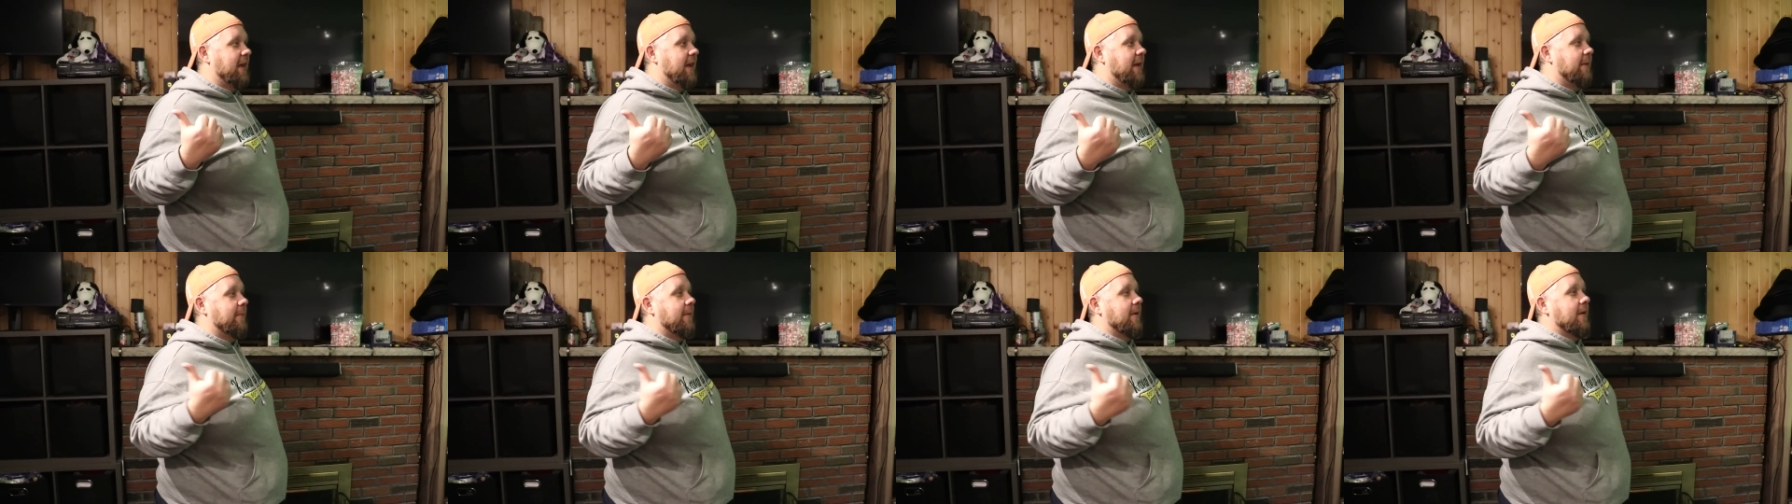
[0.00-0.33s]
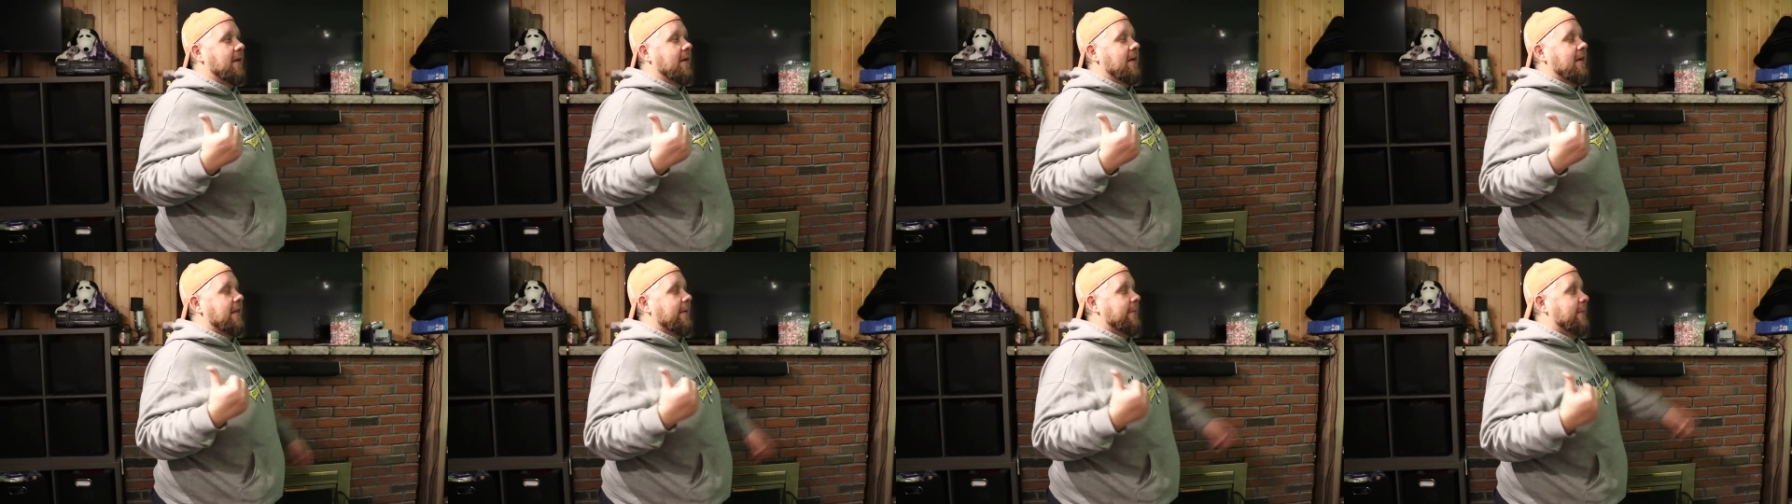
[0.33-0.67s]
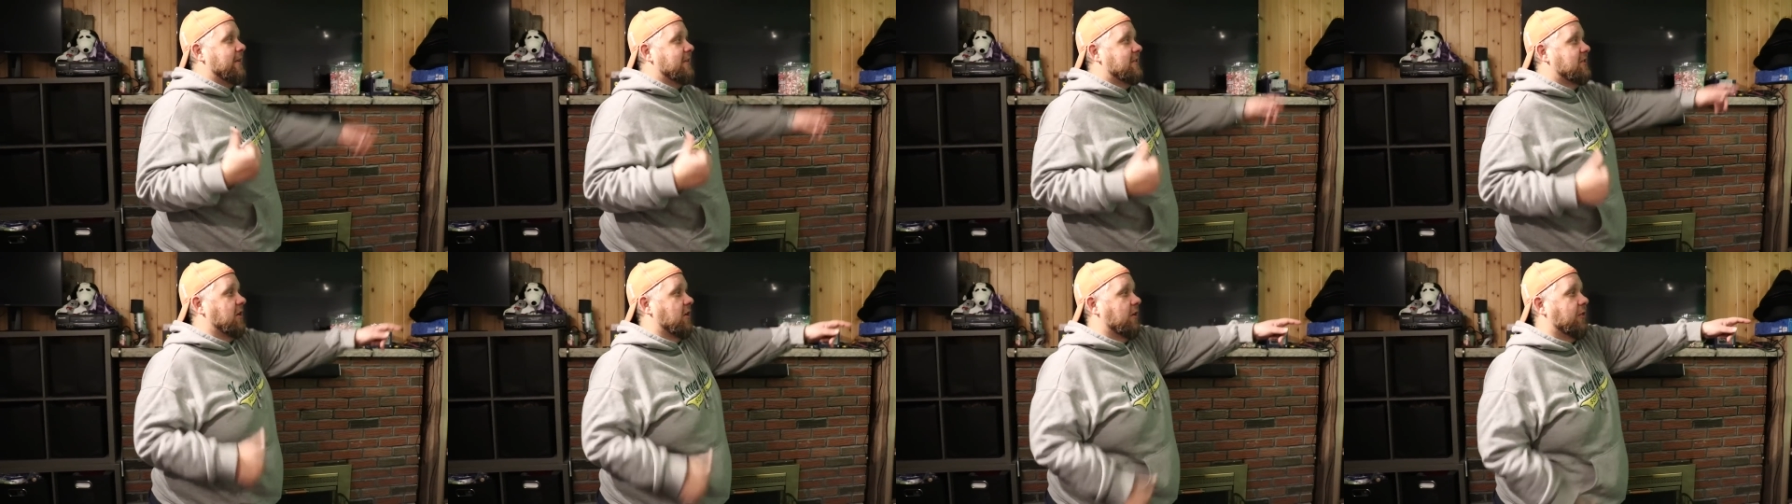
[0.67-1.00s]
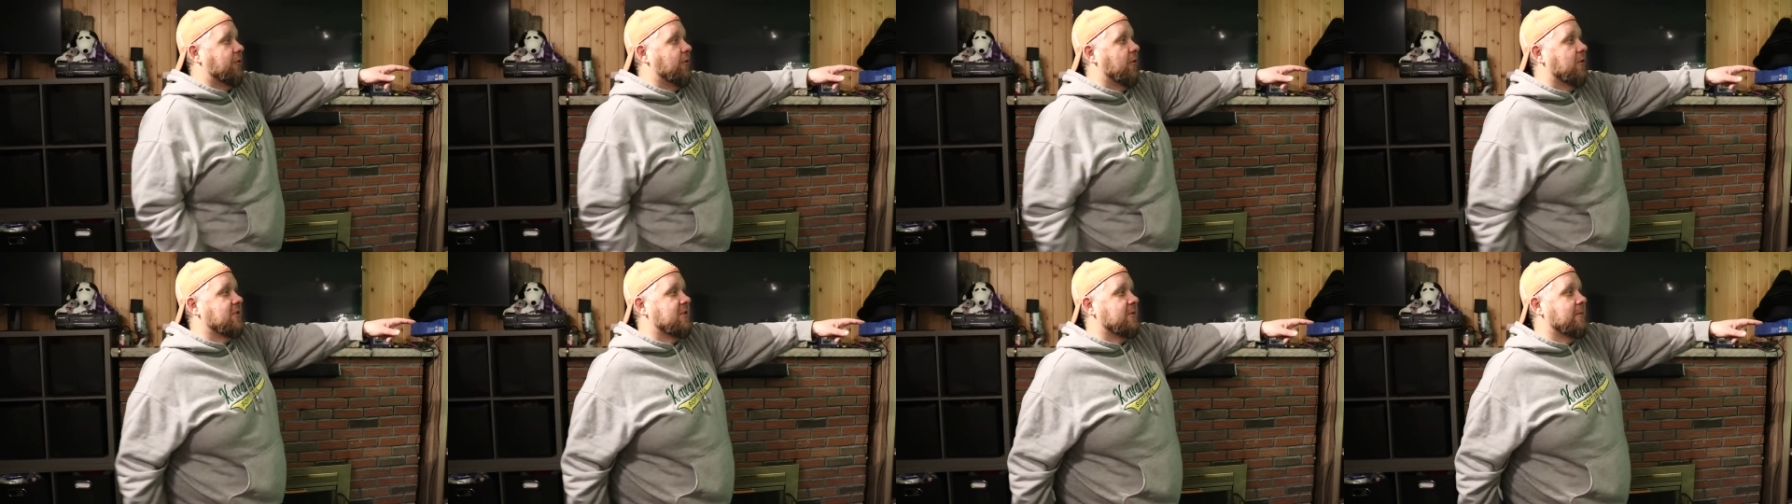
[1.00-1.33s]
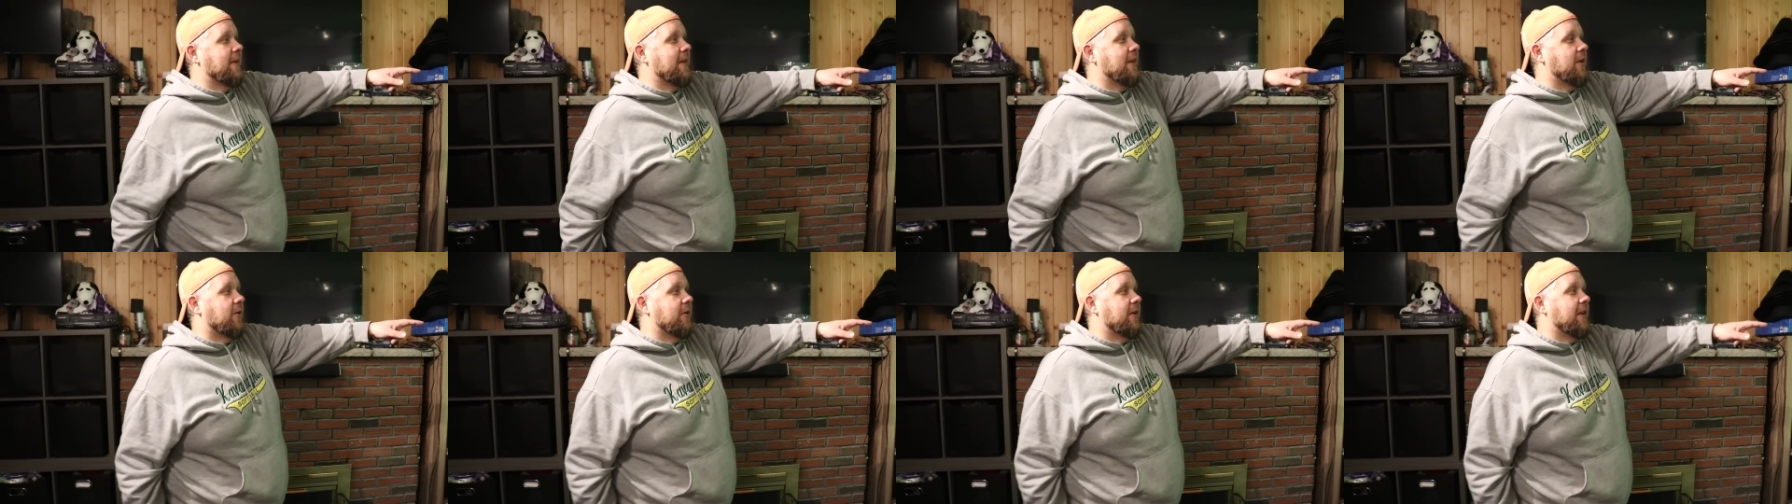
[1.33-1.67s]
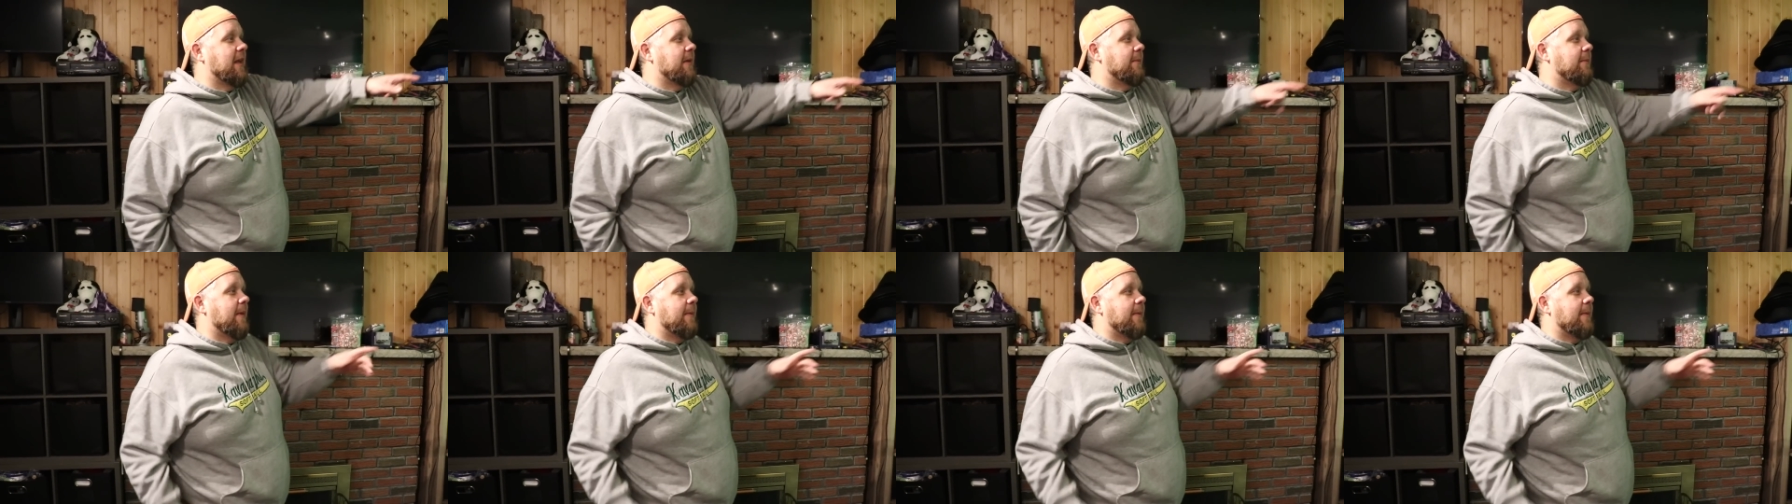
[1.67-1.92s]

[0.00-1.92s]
him, and we can start throwing some heat on him,